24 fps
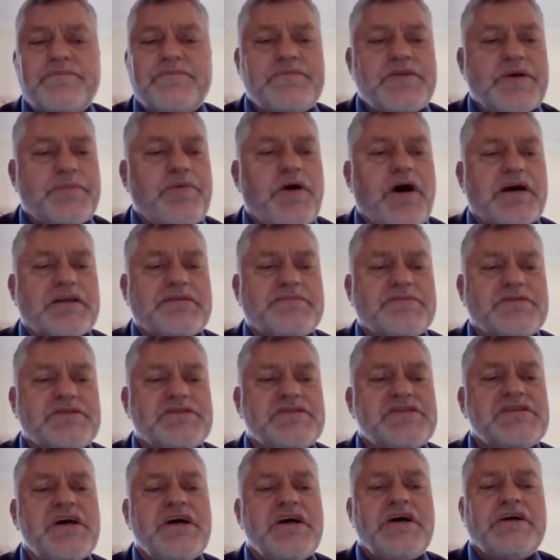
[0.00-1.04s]

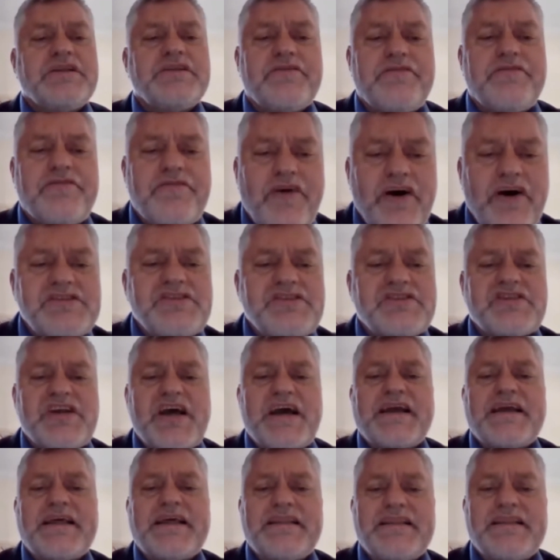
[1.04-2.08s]
departments to
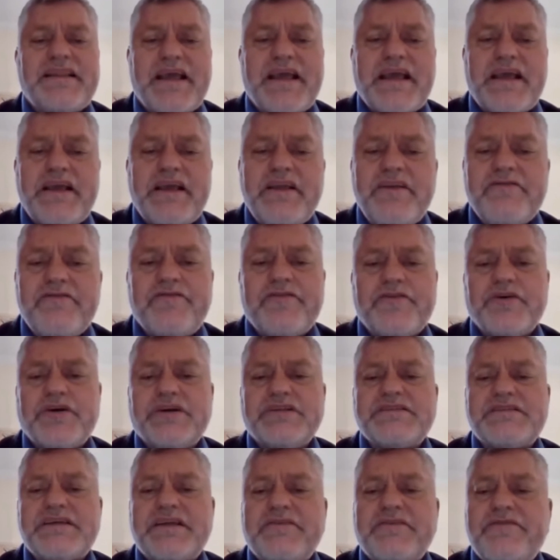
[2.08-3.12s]
fast-track their
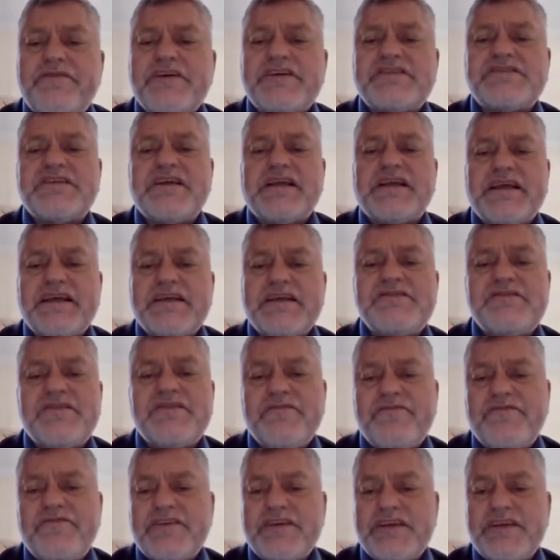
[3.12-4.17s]
influence in
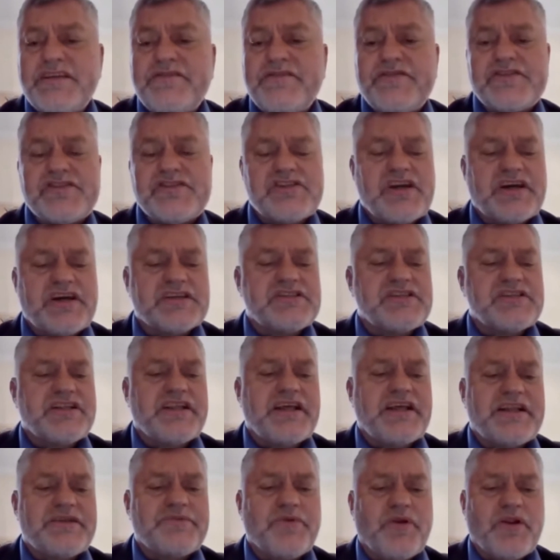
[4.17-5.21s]
fixing infrastructure
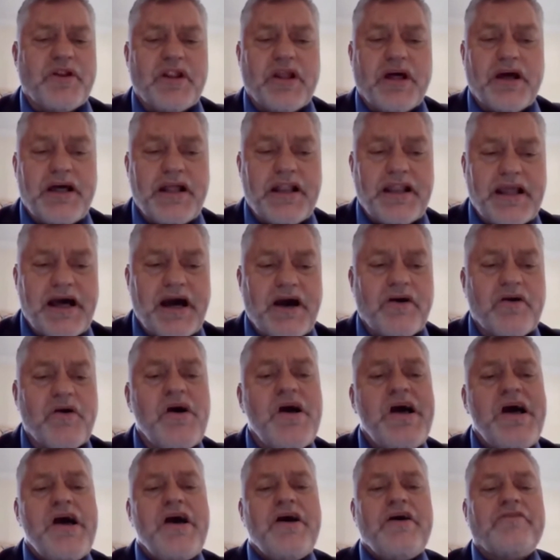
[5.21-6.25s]
that will allow